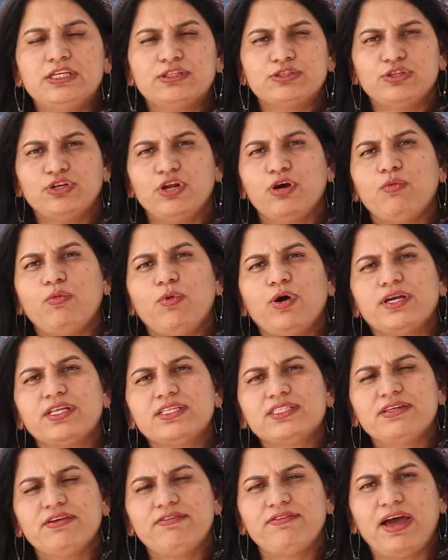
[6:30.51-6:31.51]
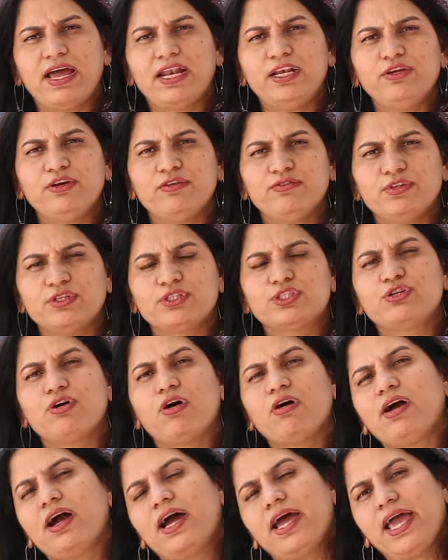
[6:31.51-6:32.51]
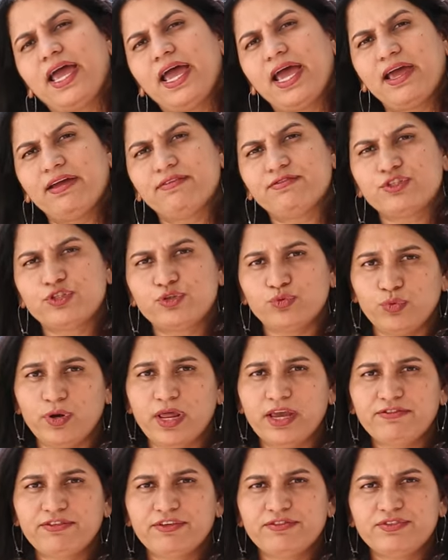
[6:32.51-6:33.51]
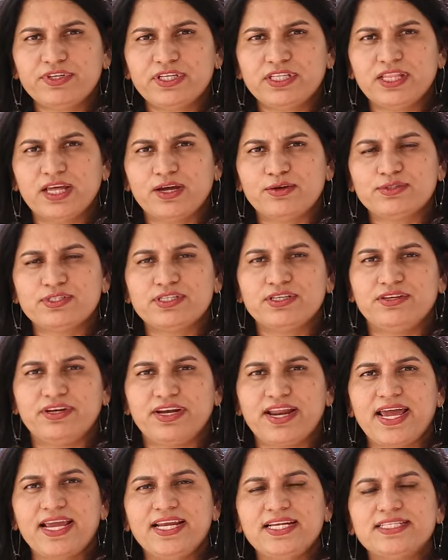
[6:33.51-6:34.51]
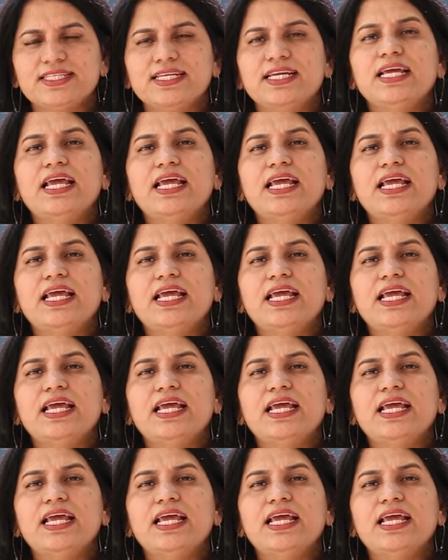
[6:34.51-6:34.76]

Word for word: So, now what is the value of the stock I have? 2 lakh 50,000, right?